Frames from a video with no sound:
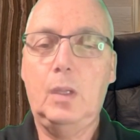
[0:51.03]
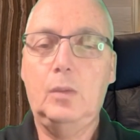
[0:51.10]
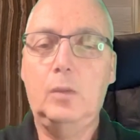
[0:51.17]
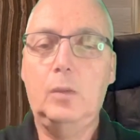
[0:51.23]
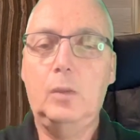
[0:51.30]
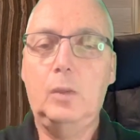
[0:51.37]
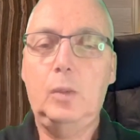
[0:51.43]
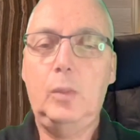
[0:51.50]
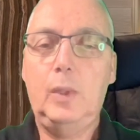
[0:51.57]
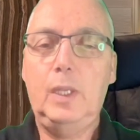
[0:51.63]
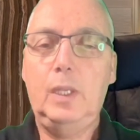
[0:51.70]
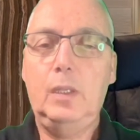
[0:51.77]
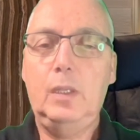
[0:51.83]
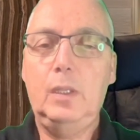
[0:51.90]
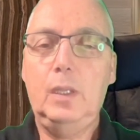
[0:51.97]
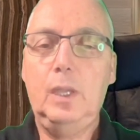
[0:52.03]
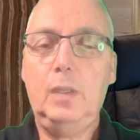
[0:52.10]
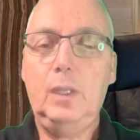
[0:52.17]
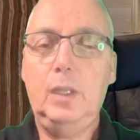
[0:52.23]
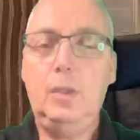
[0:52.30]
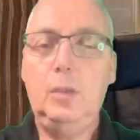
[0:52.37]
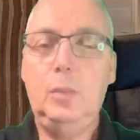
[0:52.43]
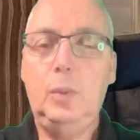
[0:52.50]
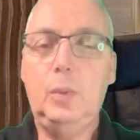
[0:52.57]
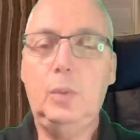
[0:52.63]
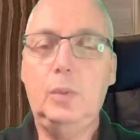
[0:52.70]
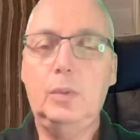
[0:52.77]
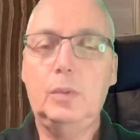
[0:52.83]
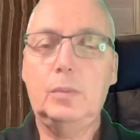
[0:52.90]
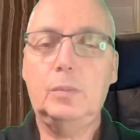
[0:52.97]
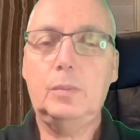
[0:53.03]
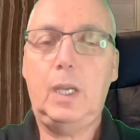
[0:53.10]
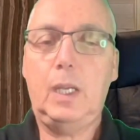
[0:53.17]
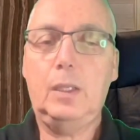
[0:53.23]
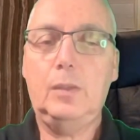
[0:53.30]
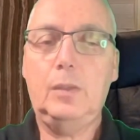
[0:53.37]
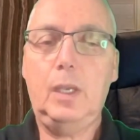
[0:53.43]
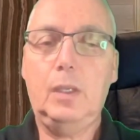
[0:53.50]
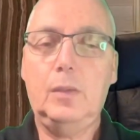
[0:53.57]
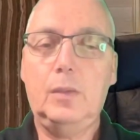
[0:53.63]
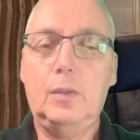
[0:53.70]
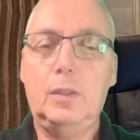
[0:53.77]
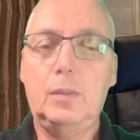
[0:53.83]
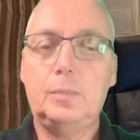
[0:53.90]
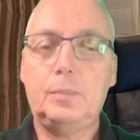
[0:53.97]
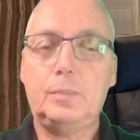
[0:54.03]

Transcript: So when we get input, like text,